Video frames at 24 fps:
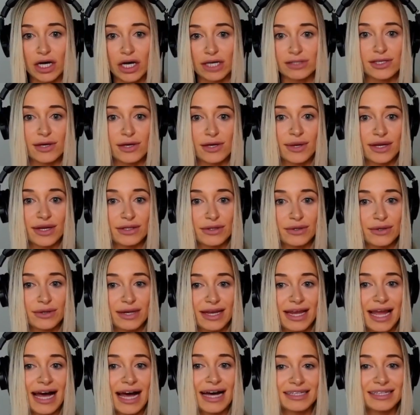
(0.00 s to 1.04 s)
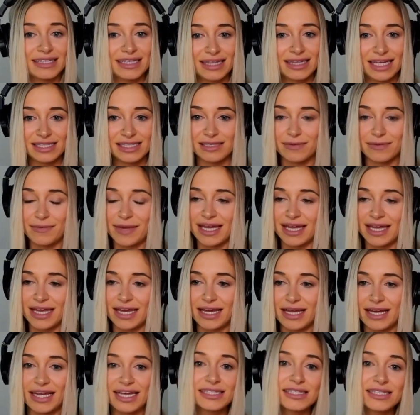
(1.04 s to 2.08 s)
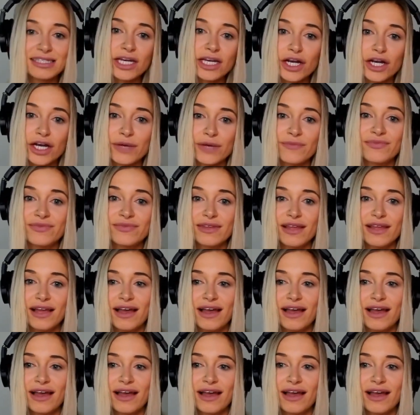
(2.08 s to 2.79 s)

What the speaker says: also include a Calendly to make it easier.